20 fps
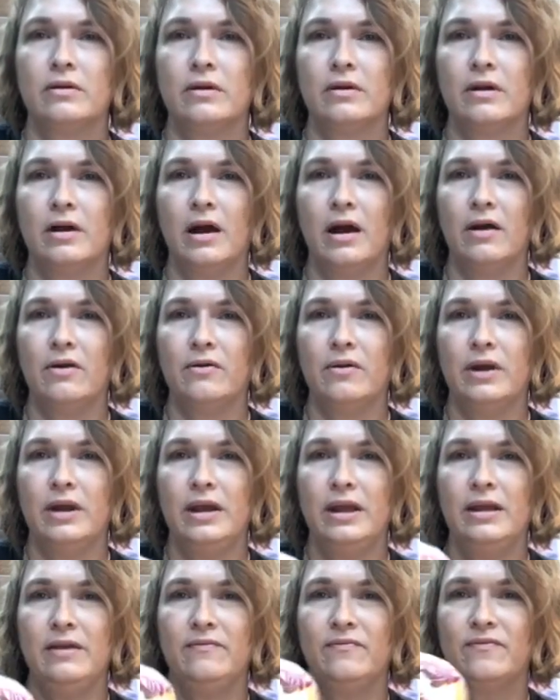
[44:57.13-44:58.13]

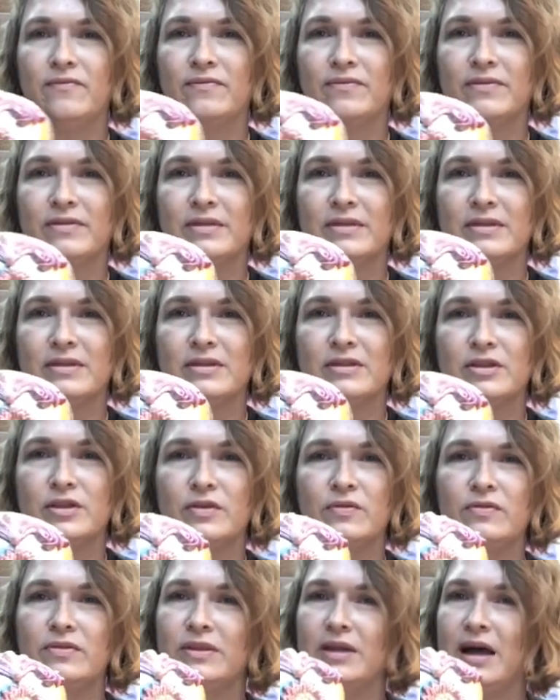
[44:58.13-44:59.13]
Alrighty. So
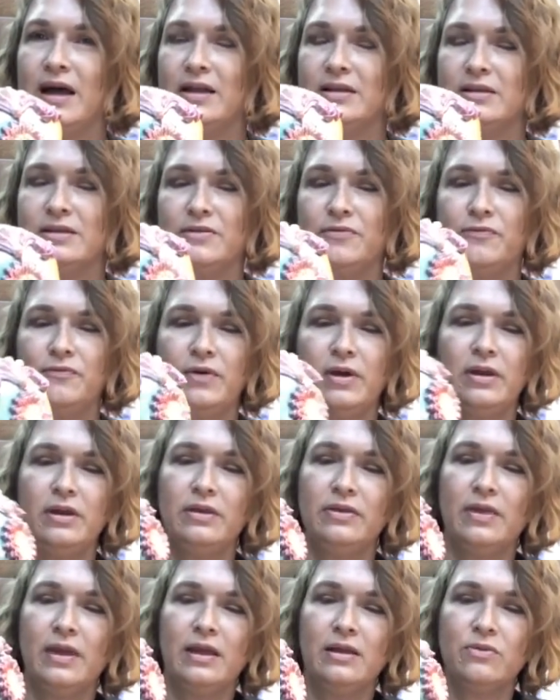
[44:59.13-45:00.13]
lots of fun
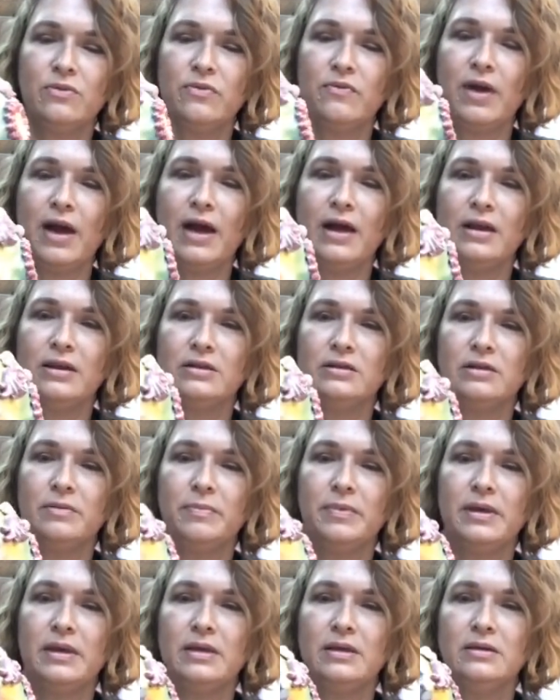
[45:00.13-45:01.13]
things you've added to the
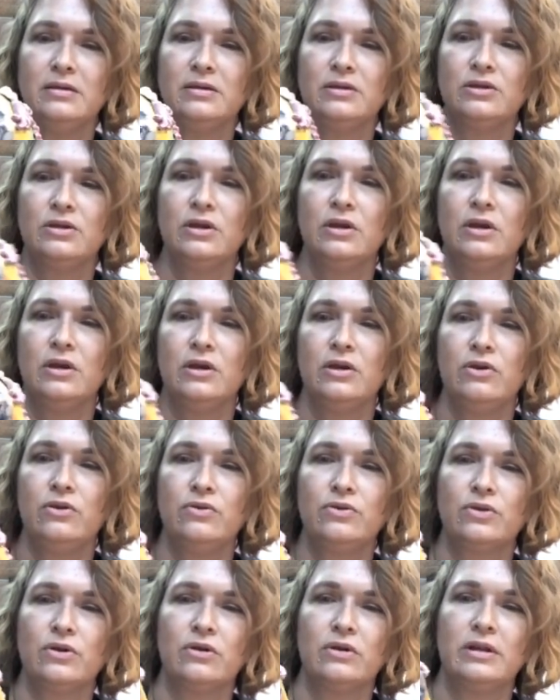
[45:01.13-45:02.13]
piece. You
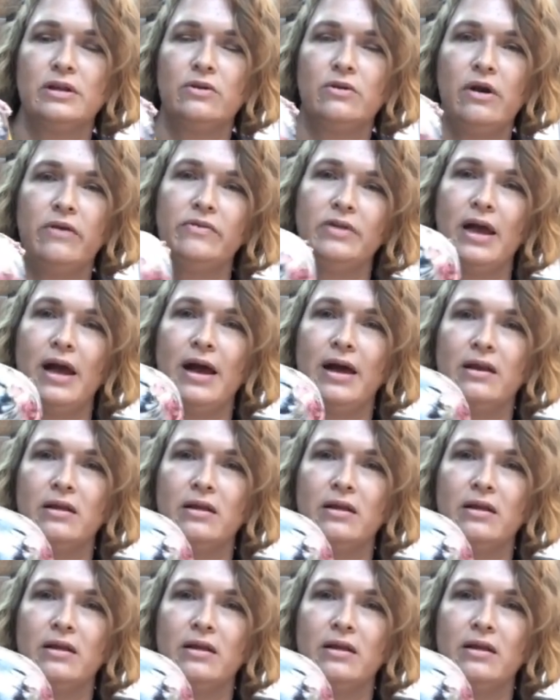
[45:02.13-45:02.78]
certainly don't have to add as